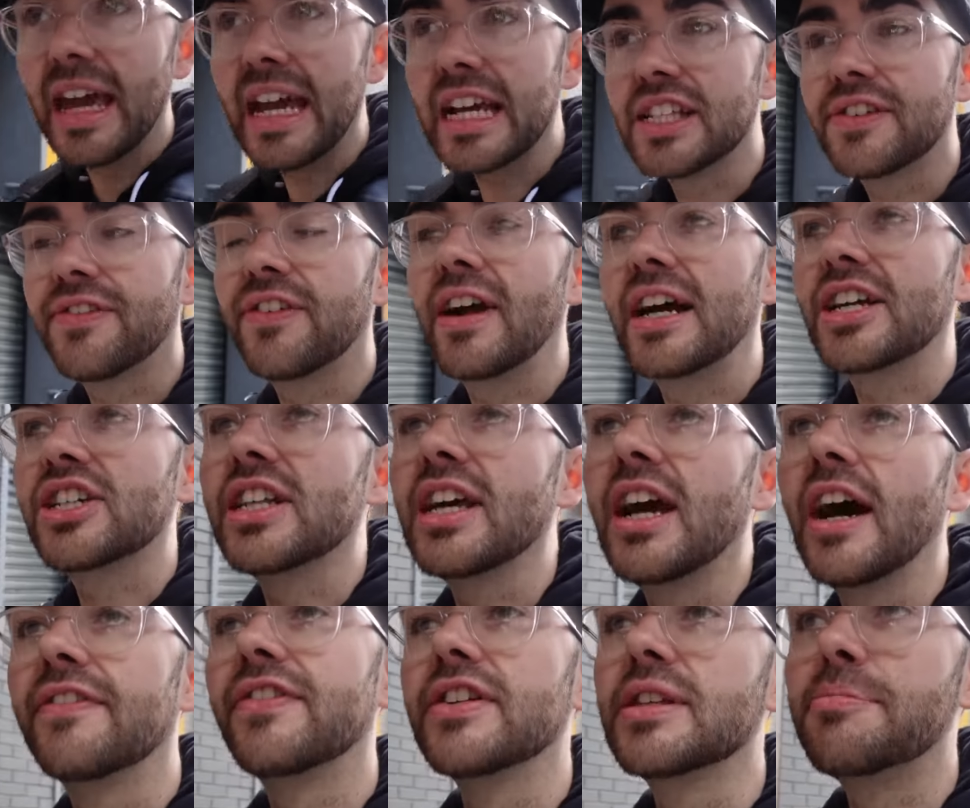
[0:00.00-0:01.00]
it's for Ashley
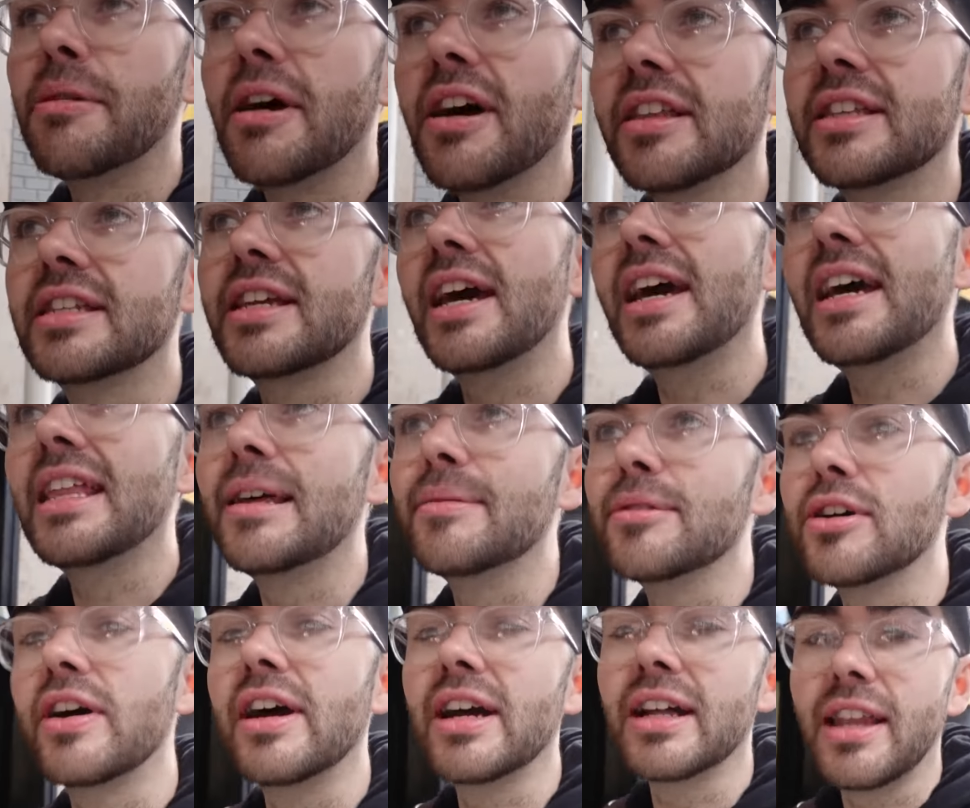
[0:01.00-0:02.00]
Hufford's birthday and
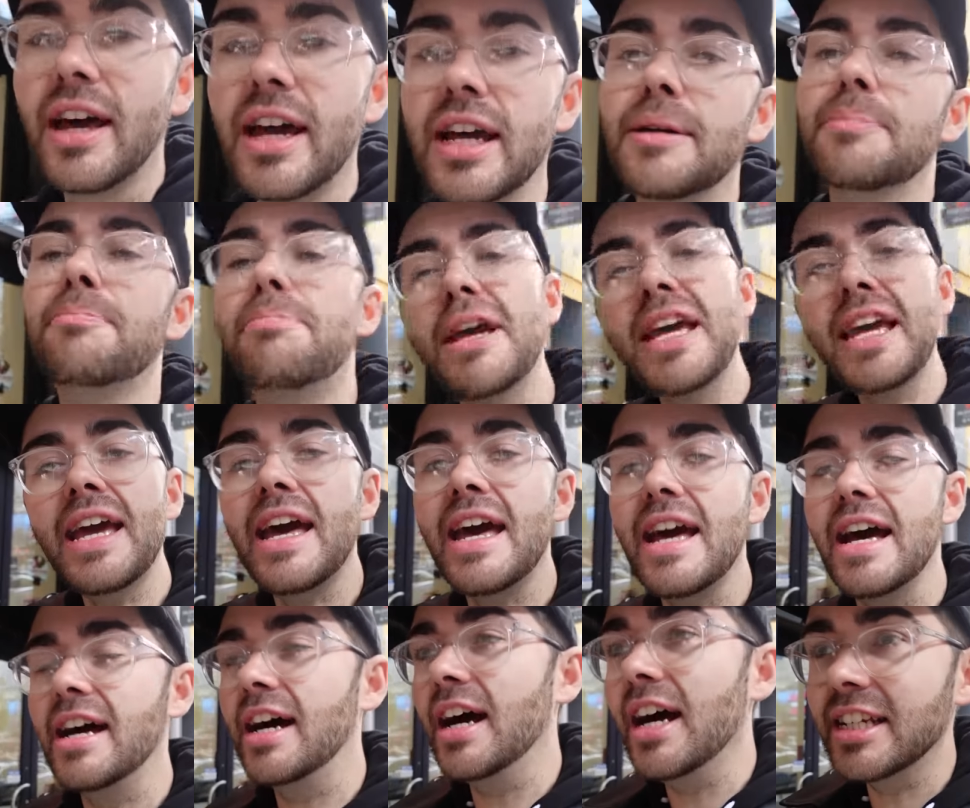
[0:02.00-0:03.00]
then going like, Pierre,
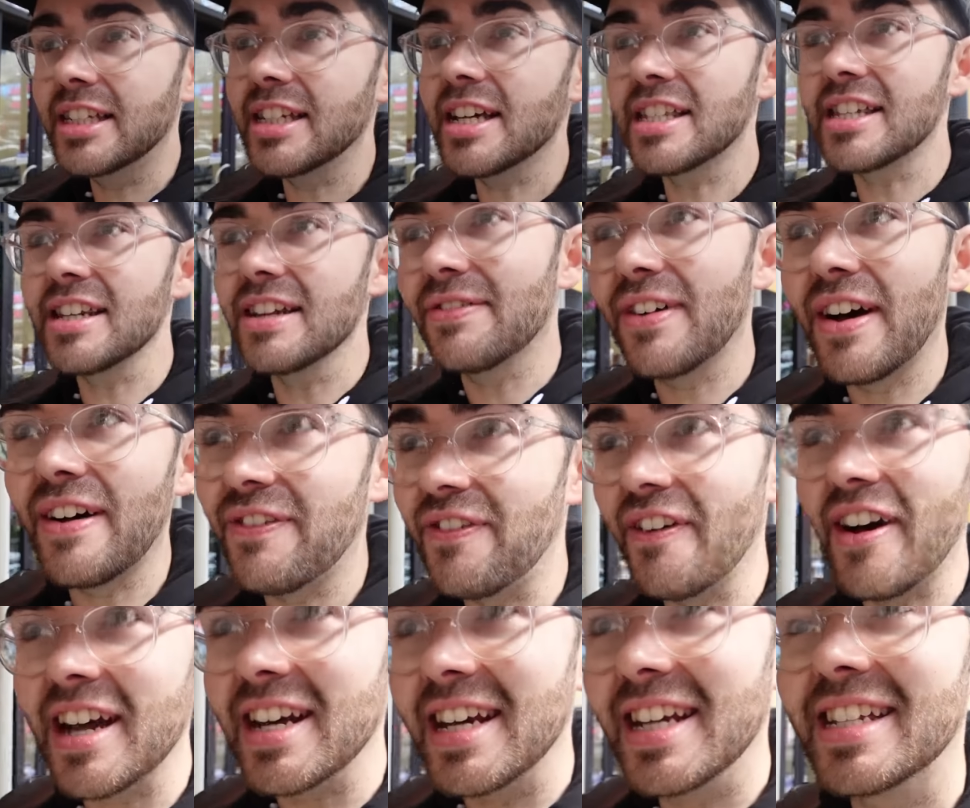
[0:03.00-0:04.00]
a dozen of our
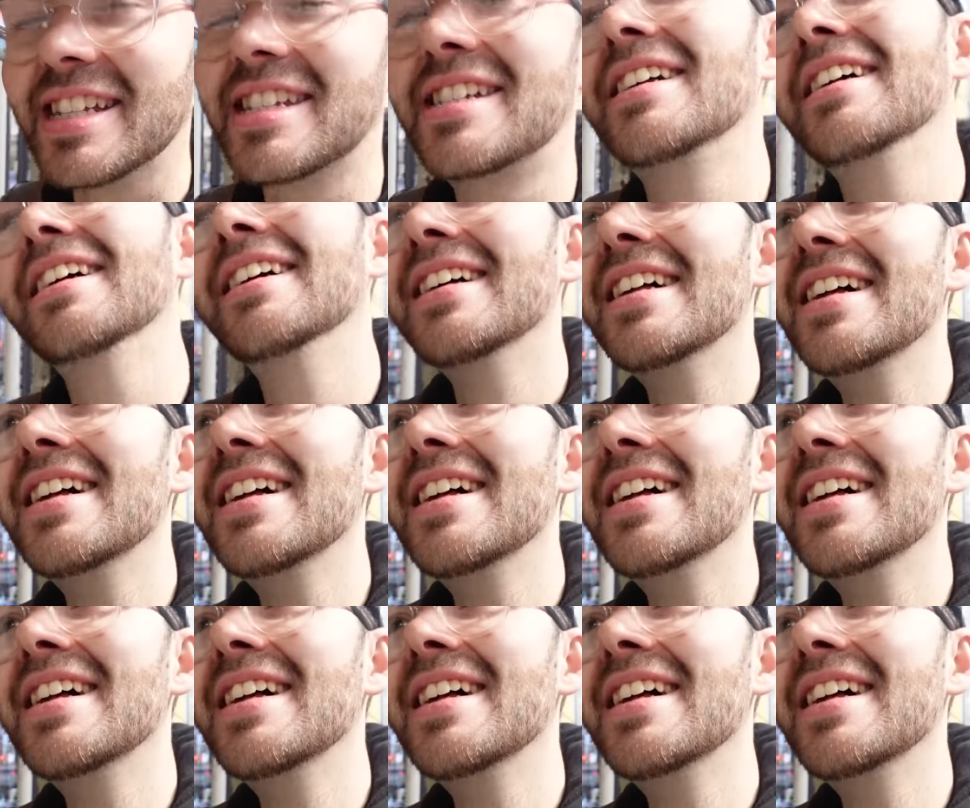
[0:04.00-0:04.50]
finest.